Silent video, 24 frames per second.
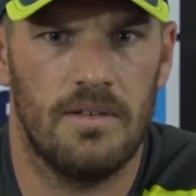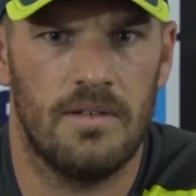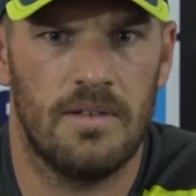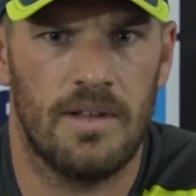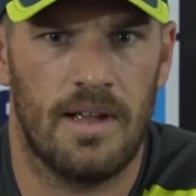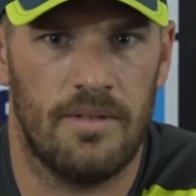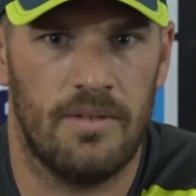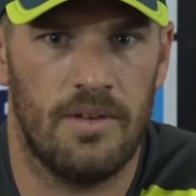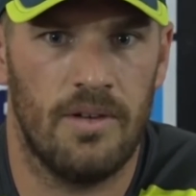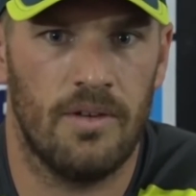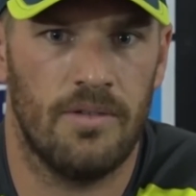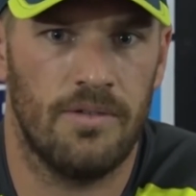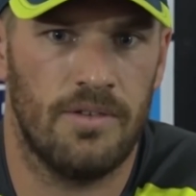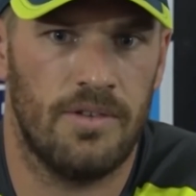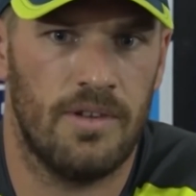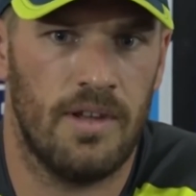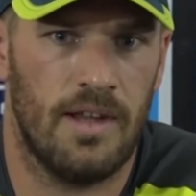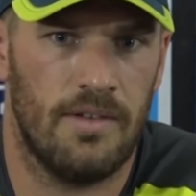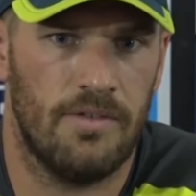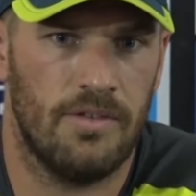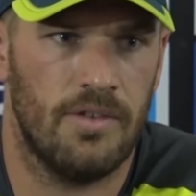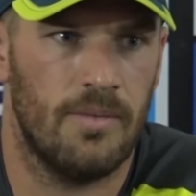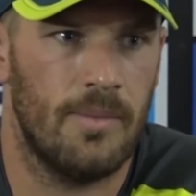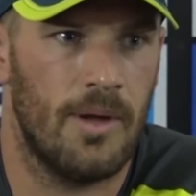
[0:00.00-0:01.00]
Davey obviously
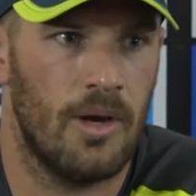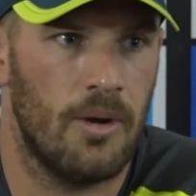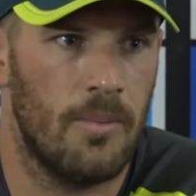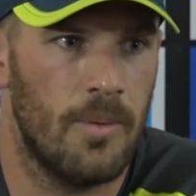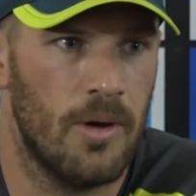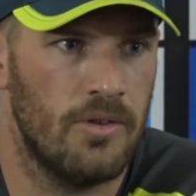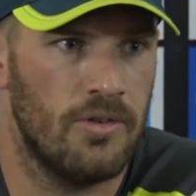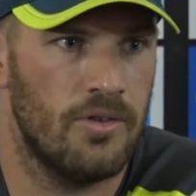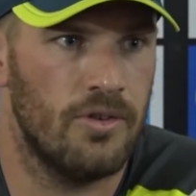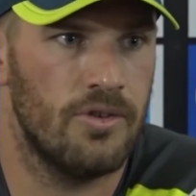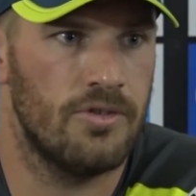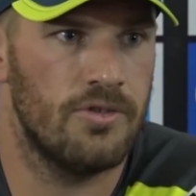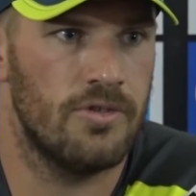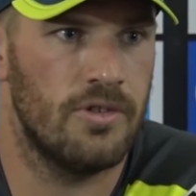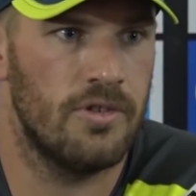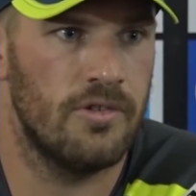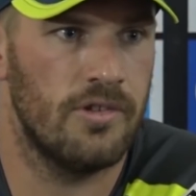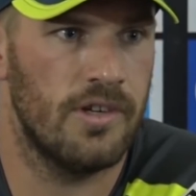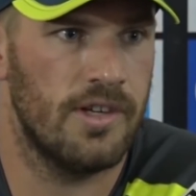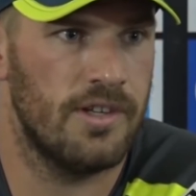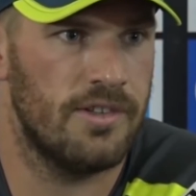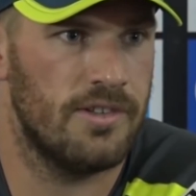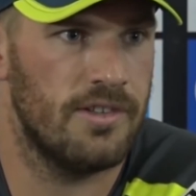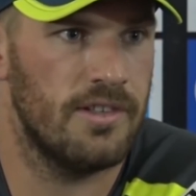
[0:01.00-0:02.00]
have some elbow surgery
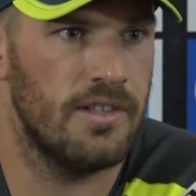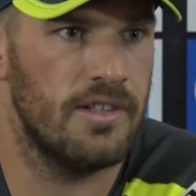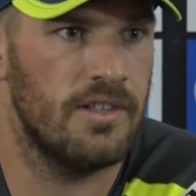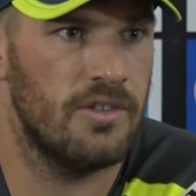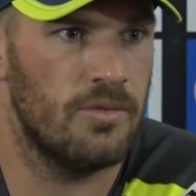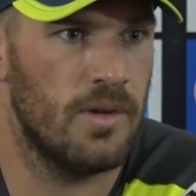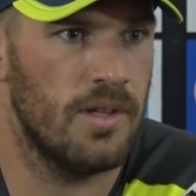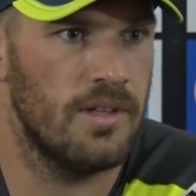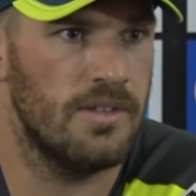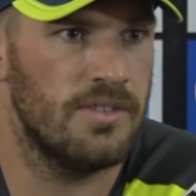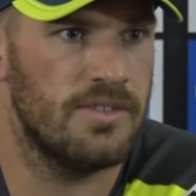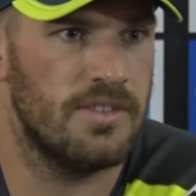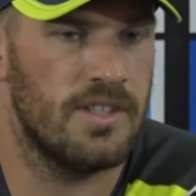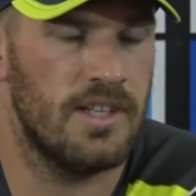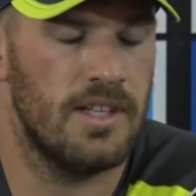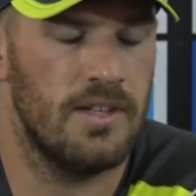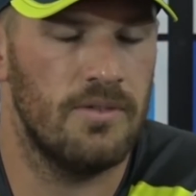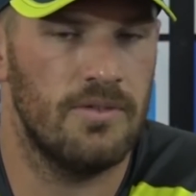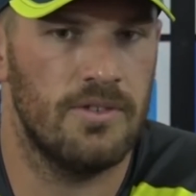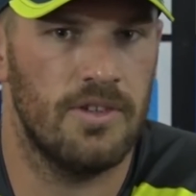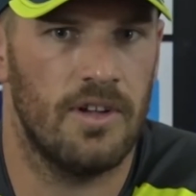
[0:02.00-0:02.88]
recently as well as Steve.